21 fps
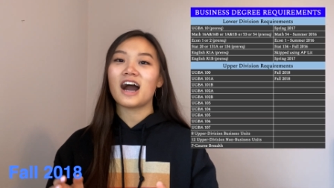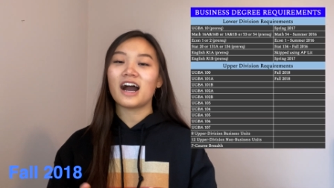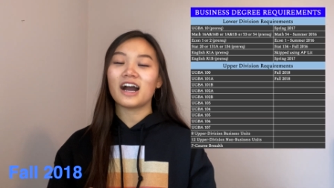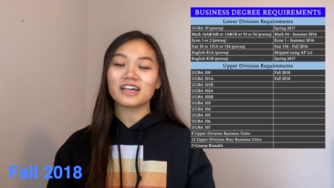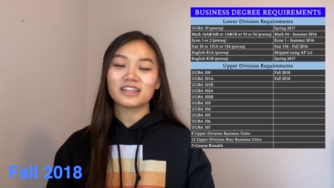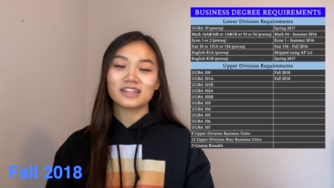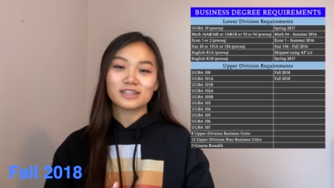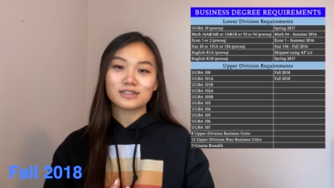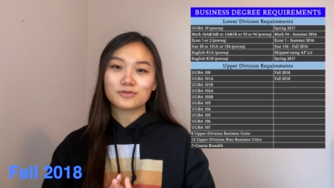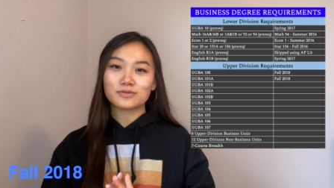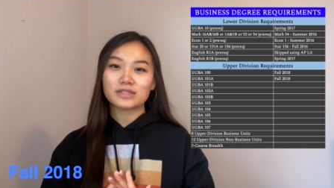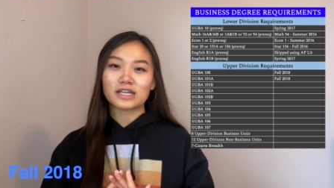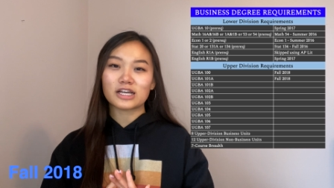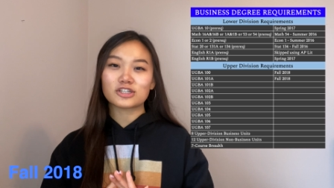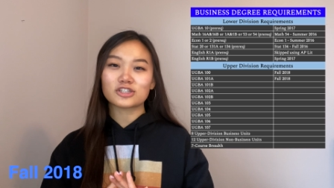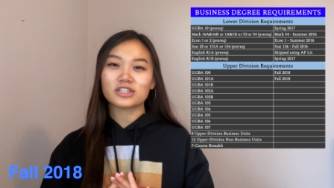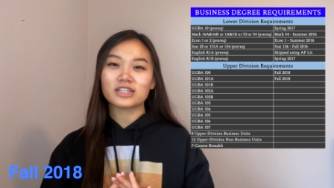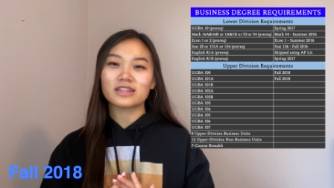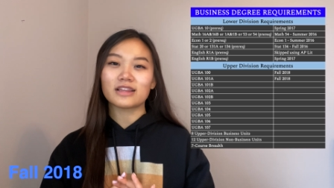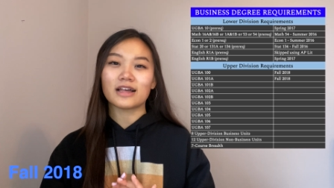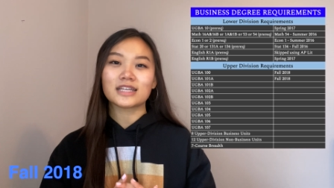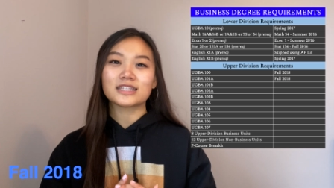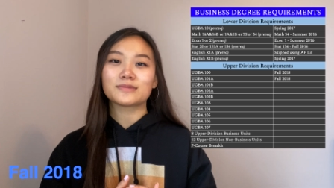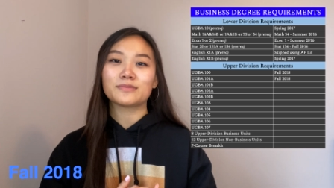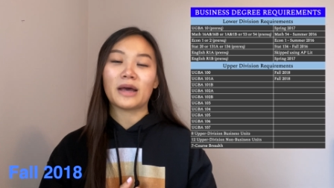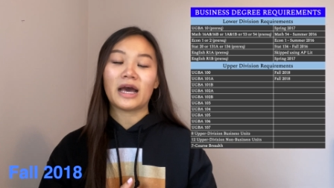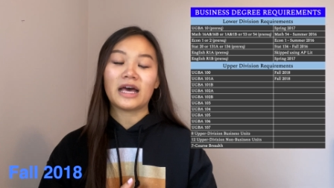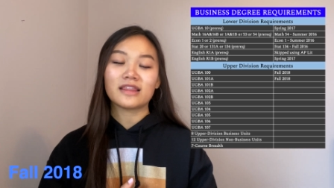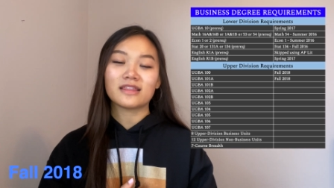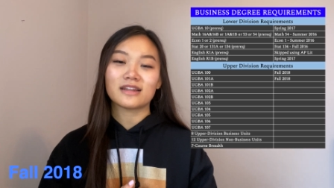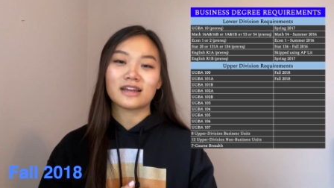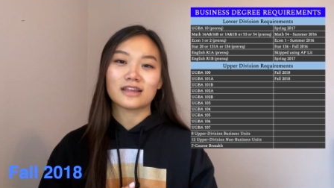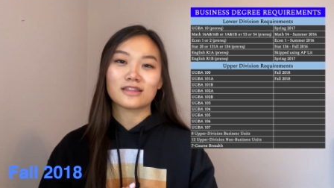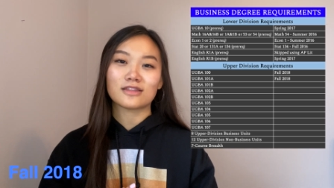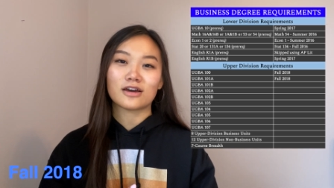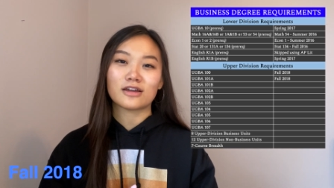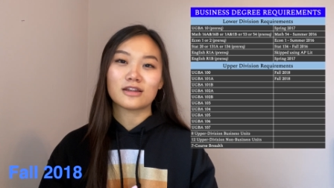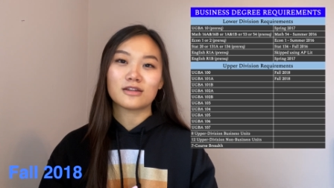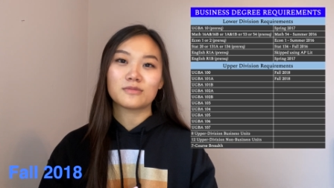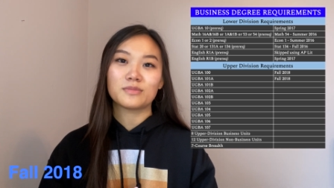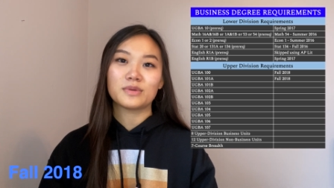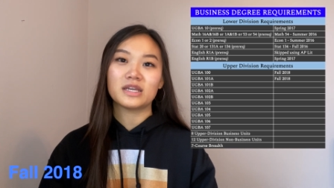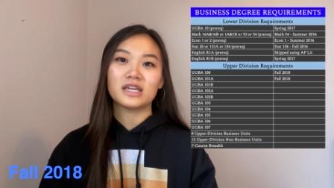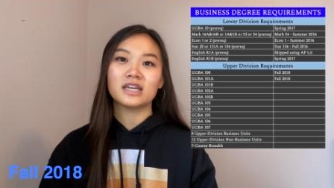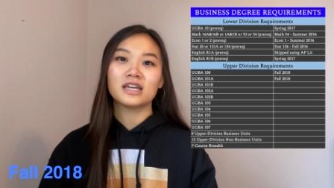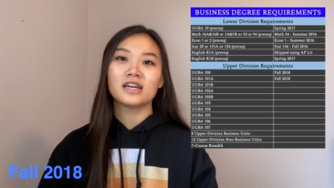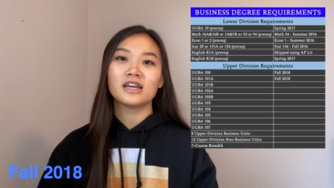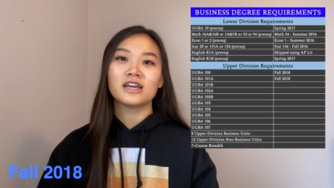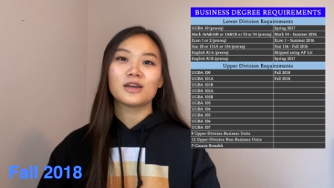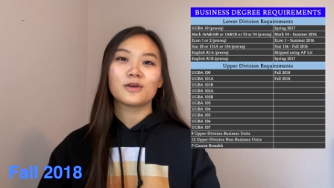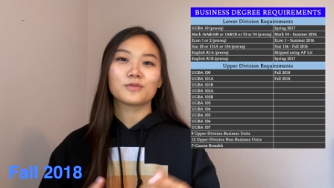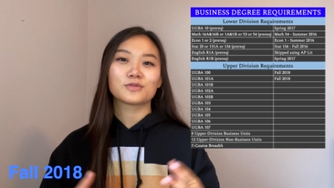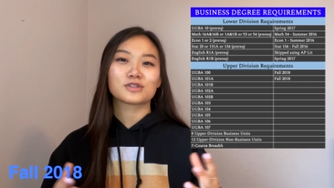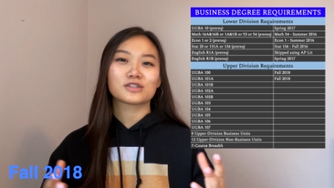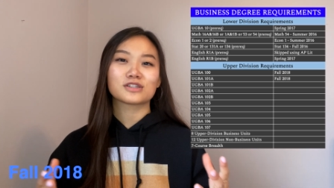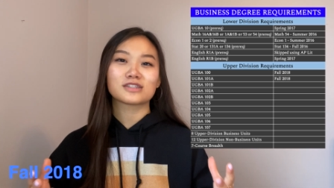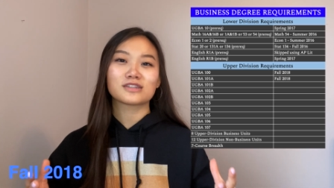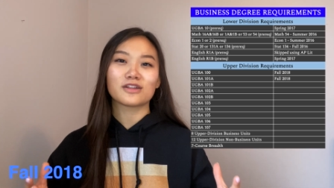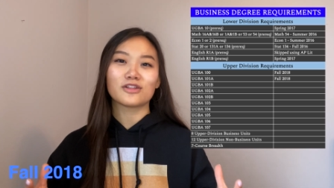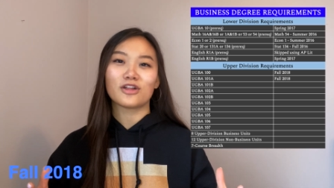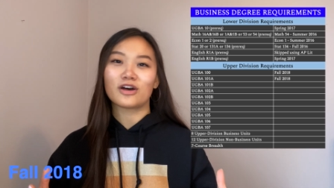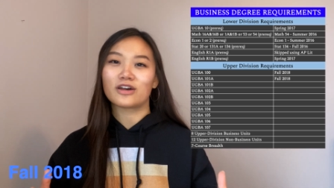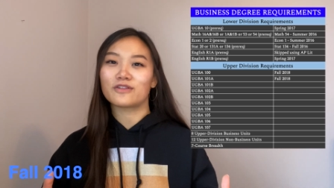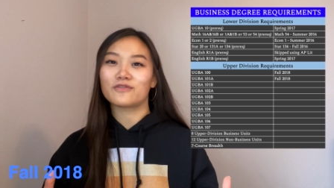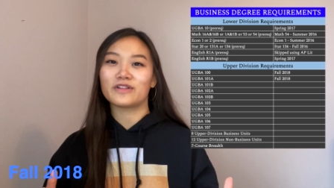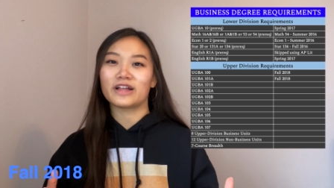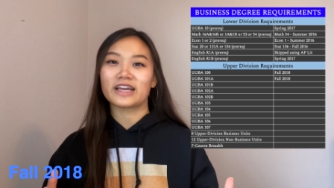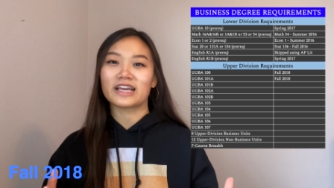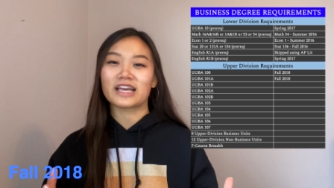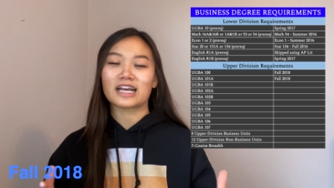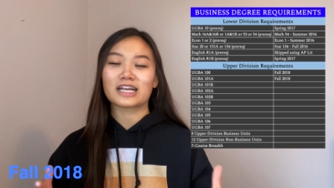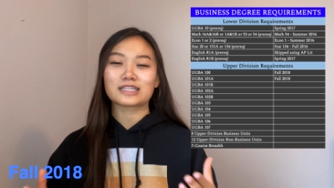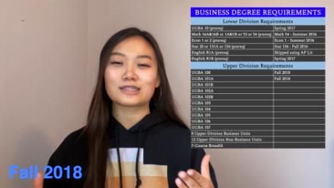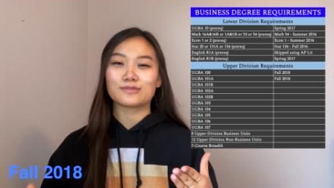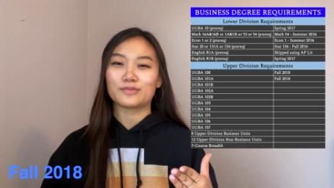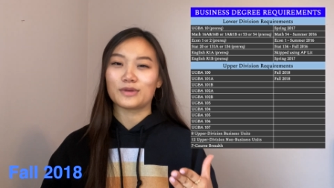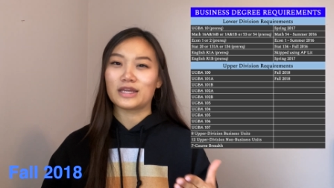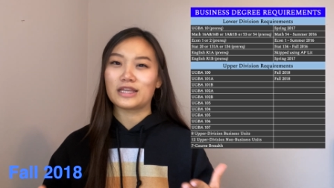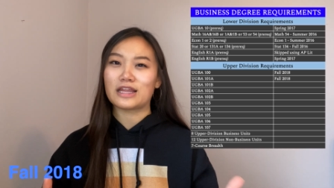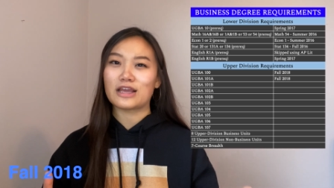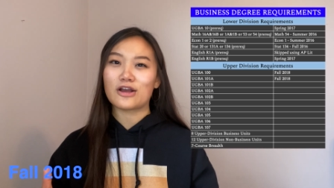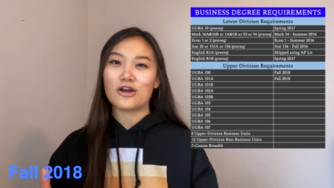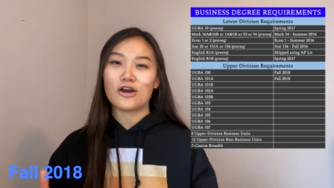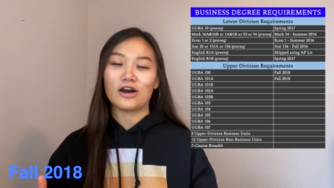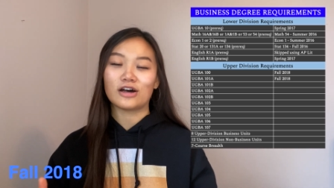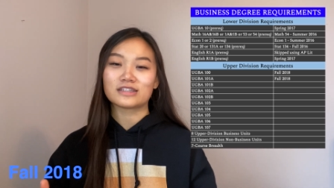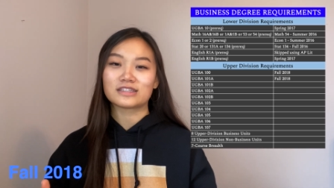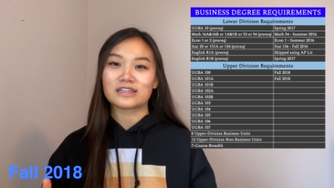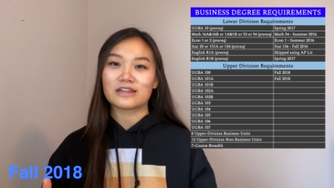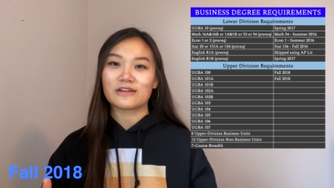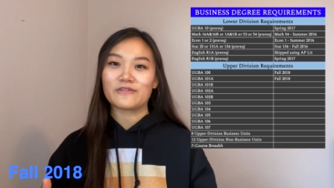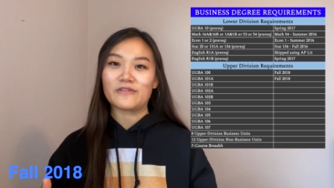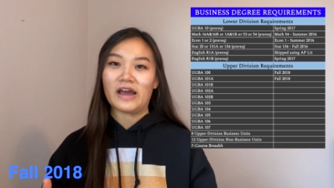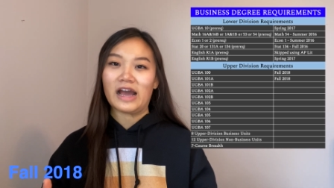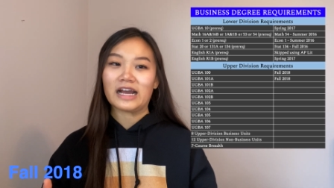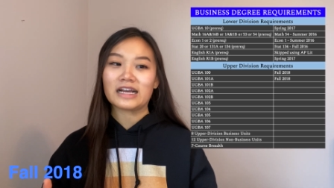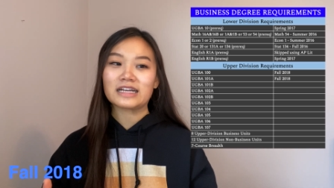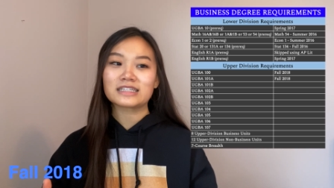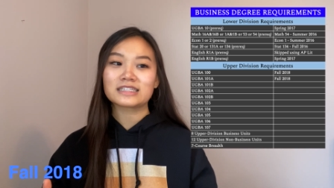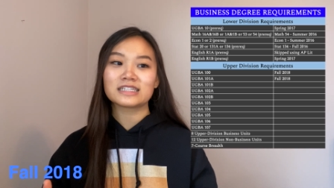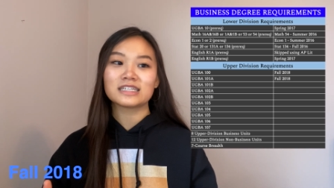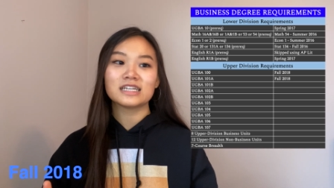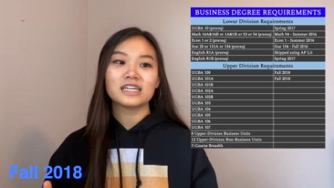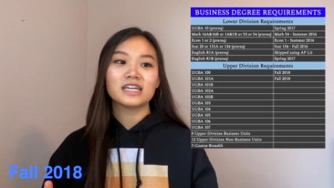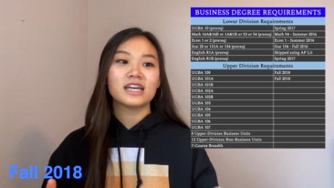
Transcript: This was actually less math than I thought it'd be. It was just a lot of like explaining cause and effect.